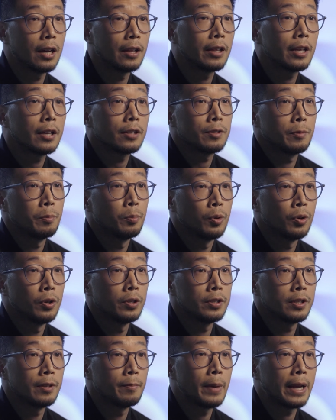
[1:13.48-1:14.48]
think it's
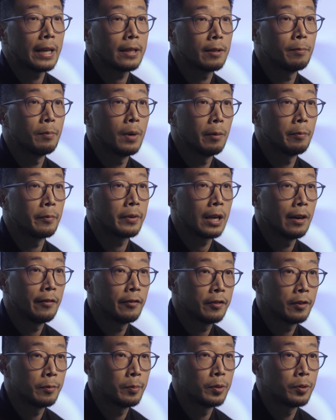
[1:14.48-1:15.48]
important to make the mum
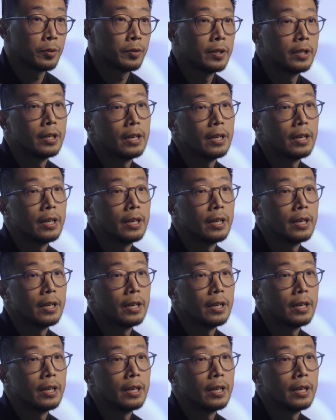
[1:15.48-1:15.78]
comfortable